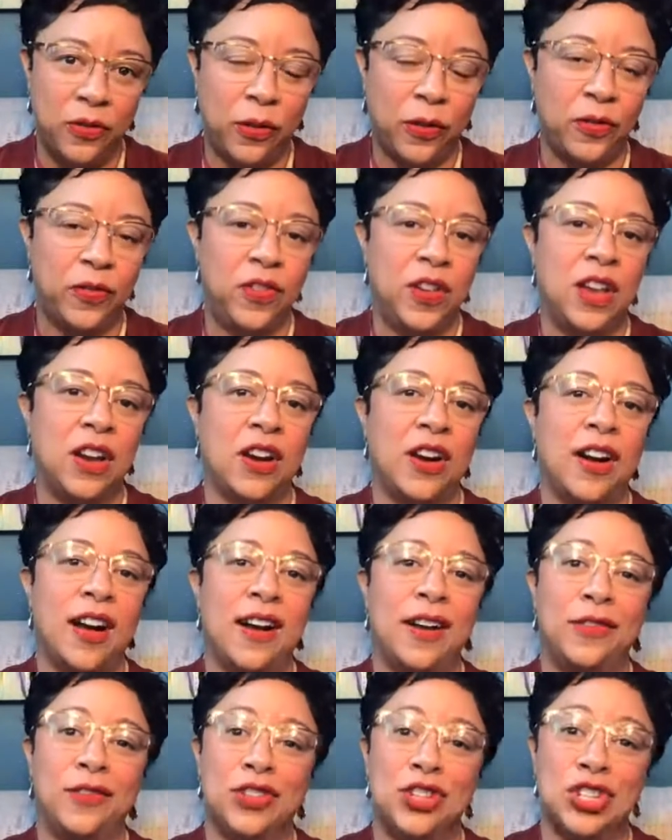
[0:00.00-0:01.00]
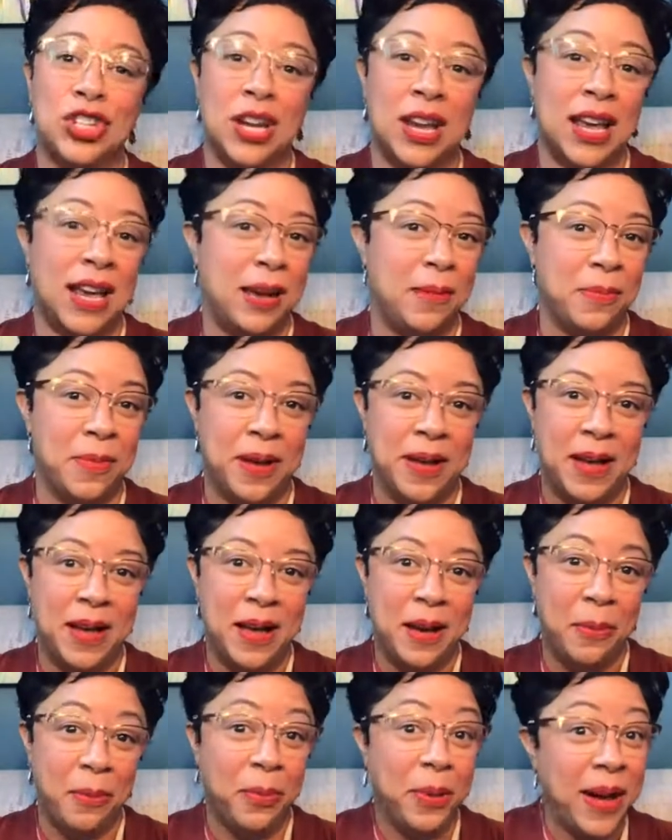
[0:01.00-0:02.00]
for fear of shame.
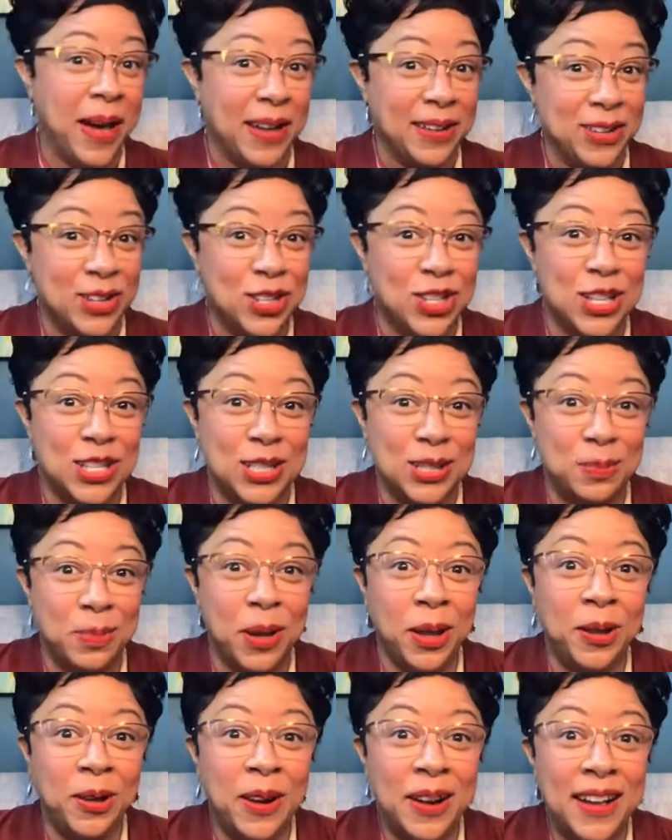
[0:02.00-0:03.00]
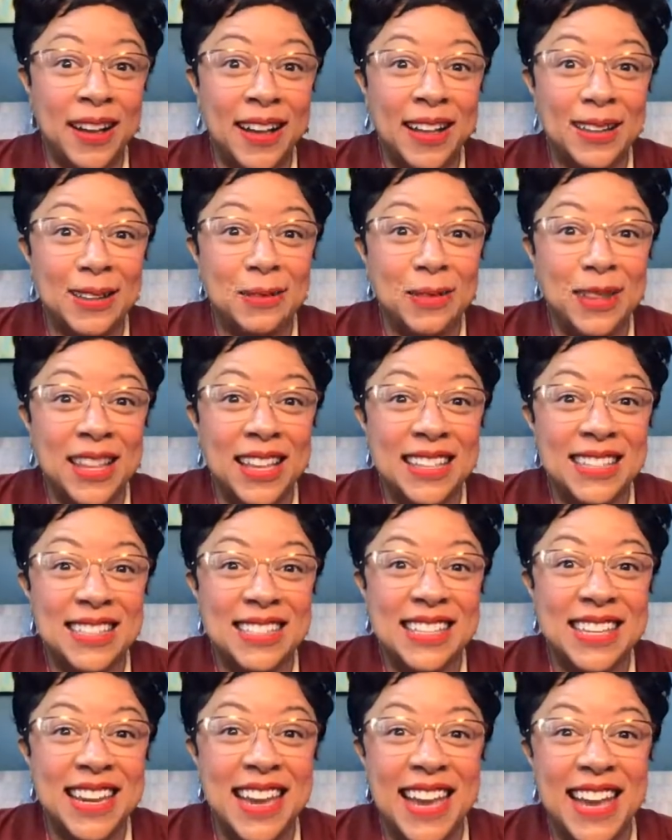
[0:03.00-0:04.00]
But she's spilling her guts with us
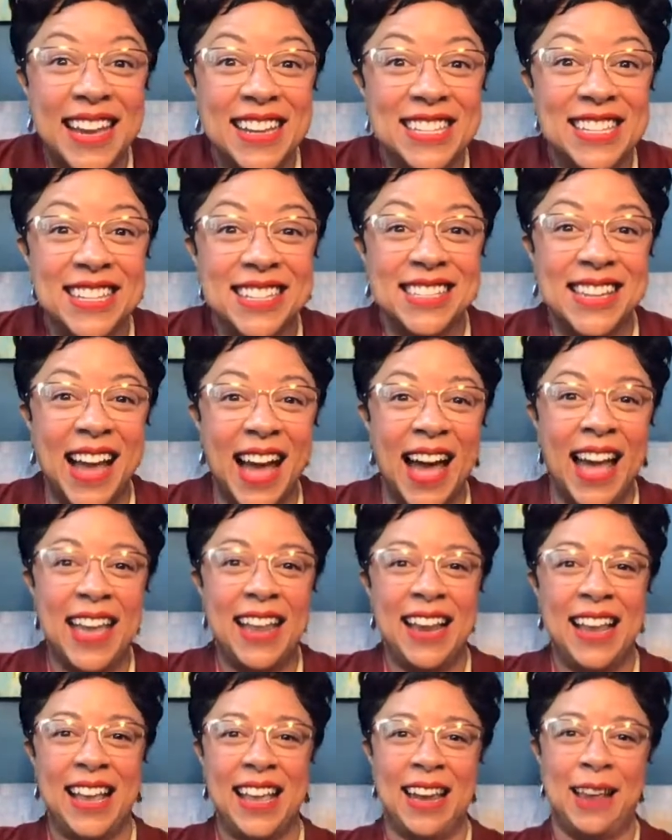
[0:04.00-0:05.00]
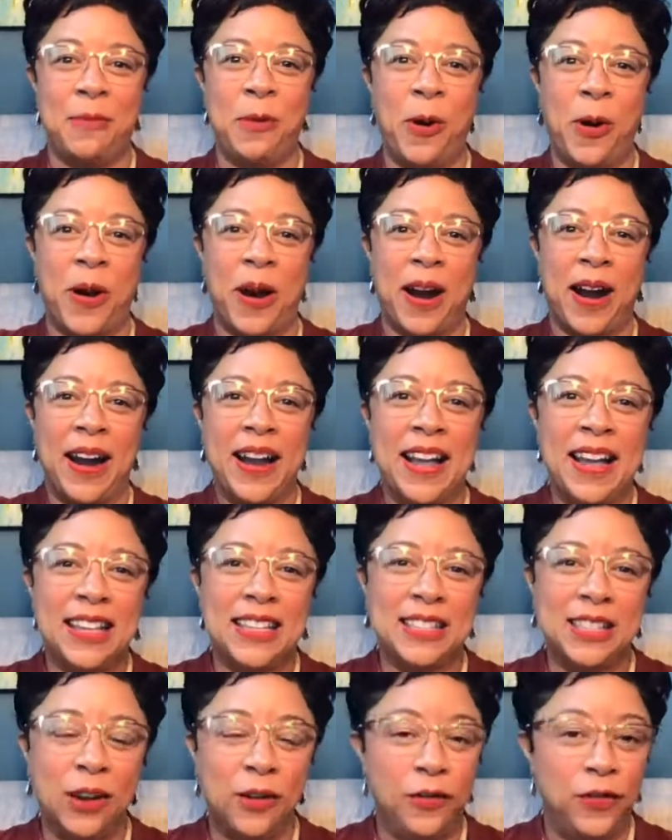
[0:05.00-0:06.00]
today. She isn't hiding anymore.
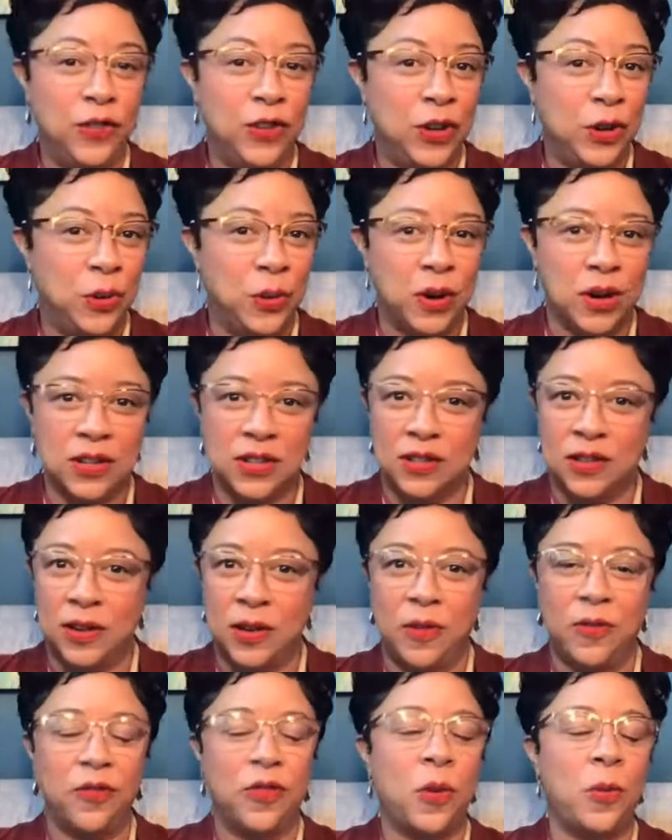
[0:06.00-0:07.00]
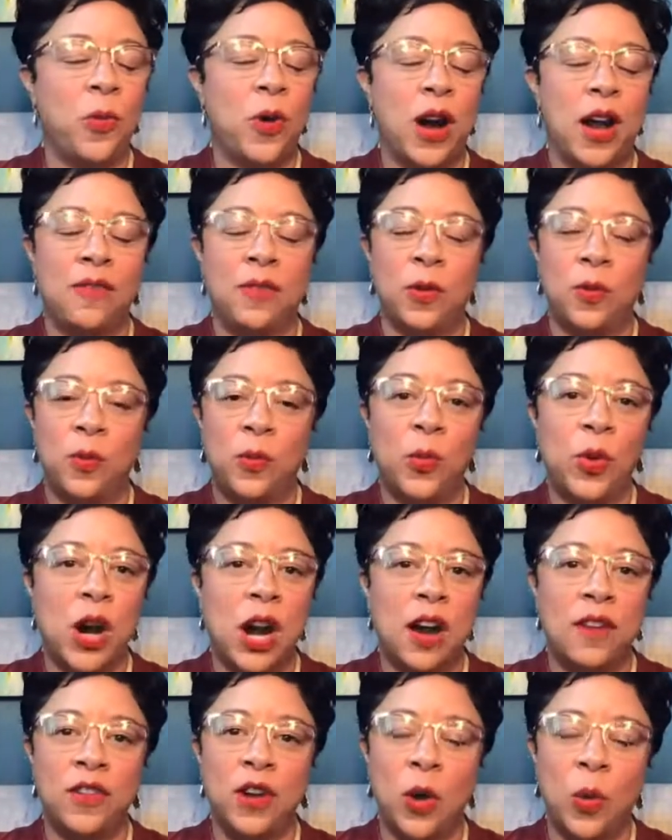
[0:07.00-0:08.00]
So viewers from
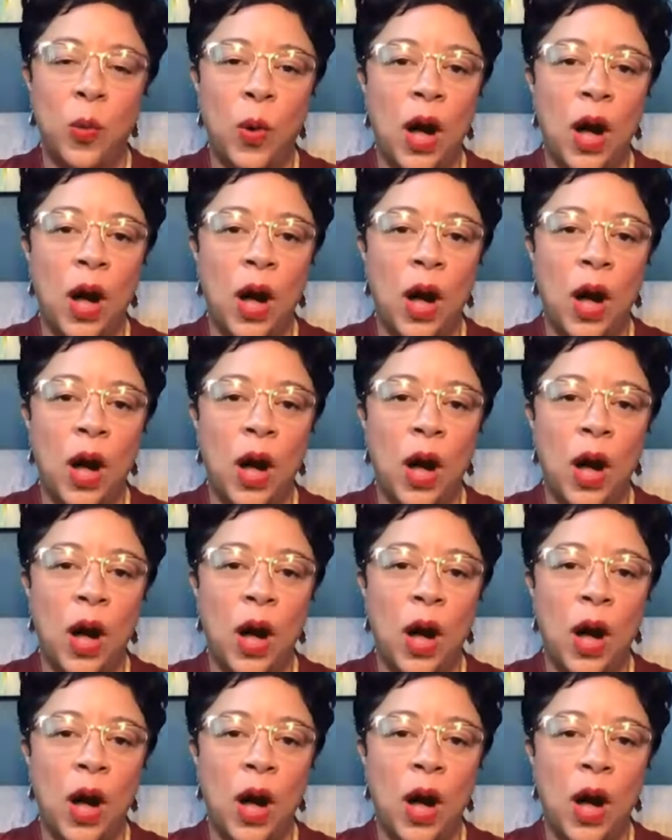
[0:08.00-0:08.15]
wherever you're